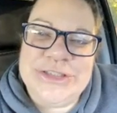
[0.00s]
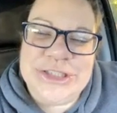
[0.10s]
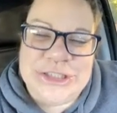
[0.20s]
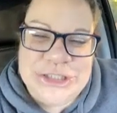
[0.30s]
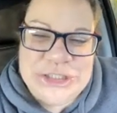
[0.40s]

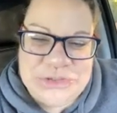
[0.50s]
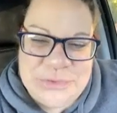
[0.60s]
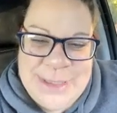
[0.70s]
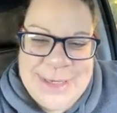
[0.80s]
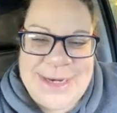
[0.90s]
to
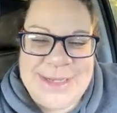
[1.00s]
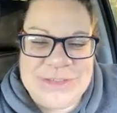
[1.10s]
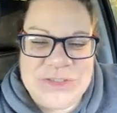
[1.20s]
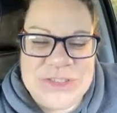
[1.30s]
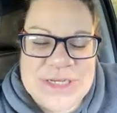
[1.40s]
do it.
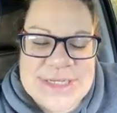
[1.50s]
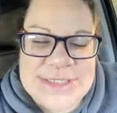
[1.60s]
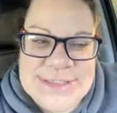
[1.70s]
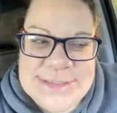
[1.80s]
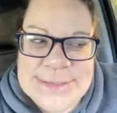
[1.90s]
It's
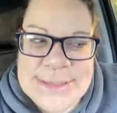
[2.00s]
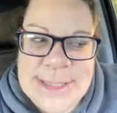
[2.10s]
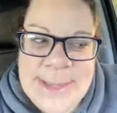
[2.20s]
just